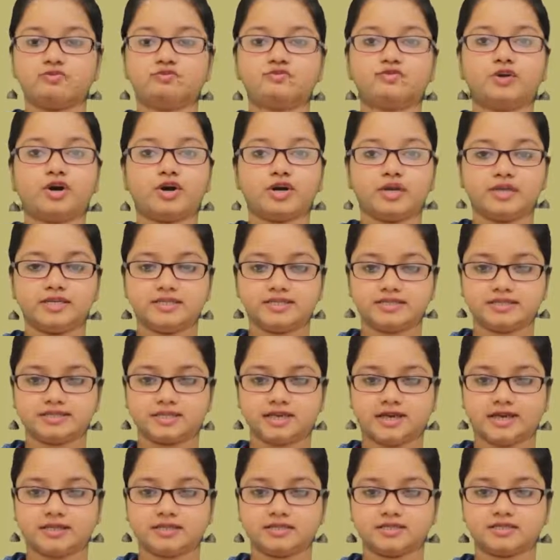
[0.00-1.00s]
For
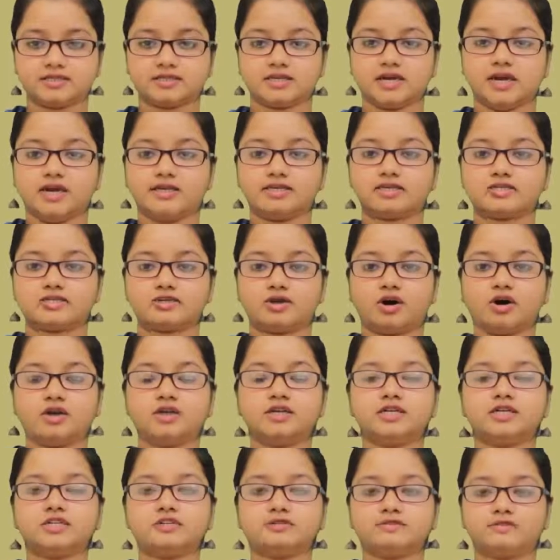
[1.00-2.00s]
instance,
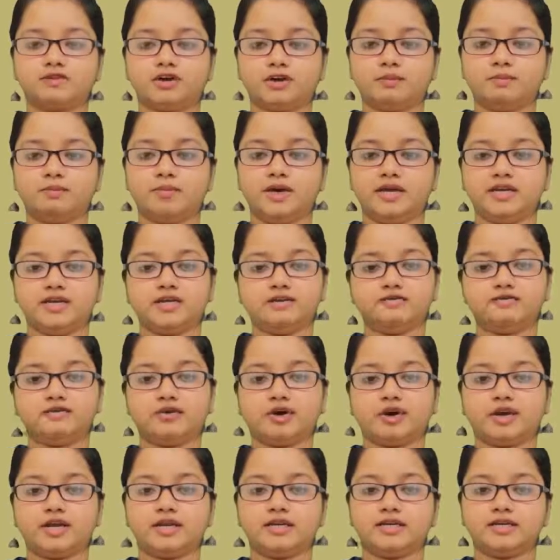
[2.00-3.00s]
scholars from many
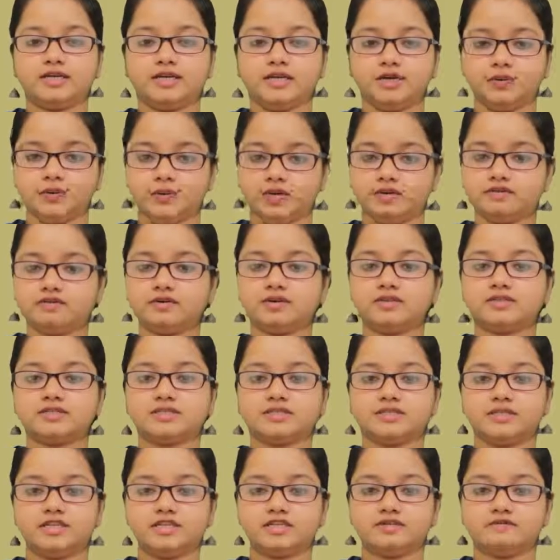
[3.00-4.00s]
foreign
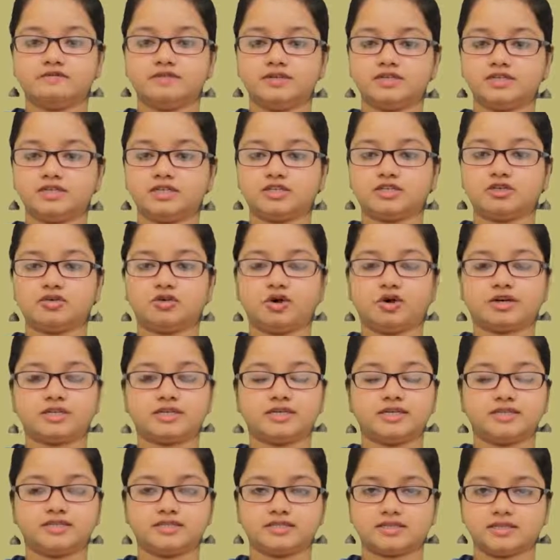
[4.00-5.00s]
universities visit
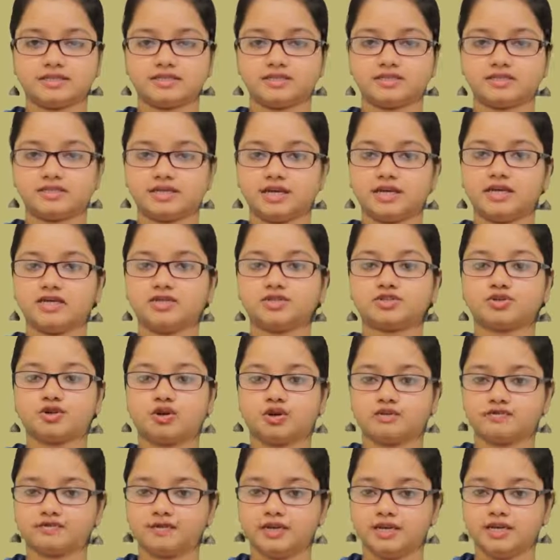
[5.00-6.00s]
northeastern states
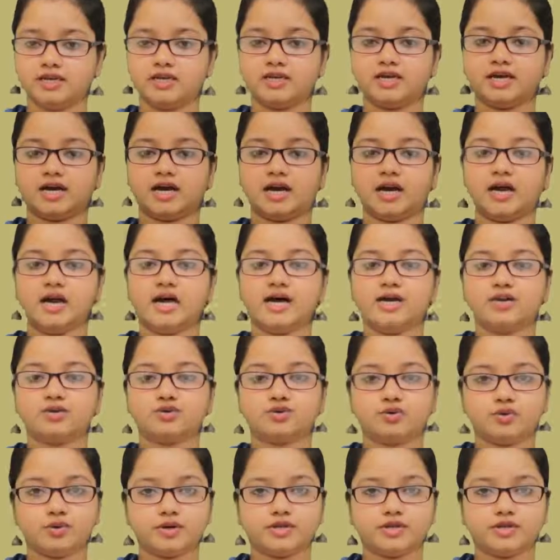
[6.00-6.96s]
of India to